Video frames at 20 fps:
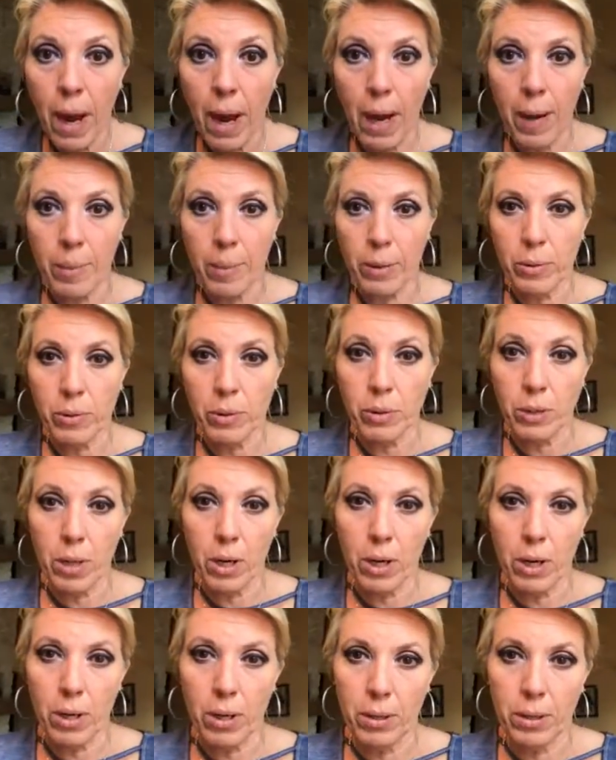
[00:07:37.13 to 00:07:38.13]
Eyebrows
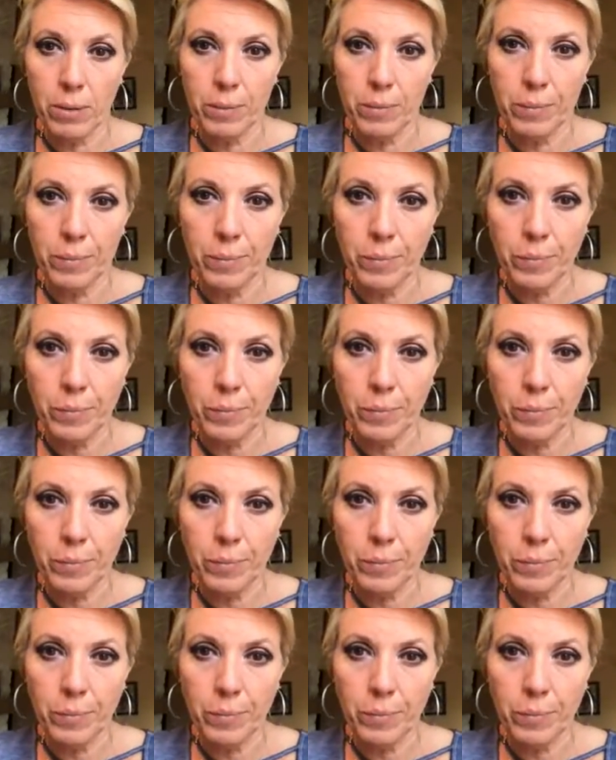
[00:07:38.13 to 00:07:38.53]
done.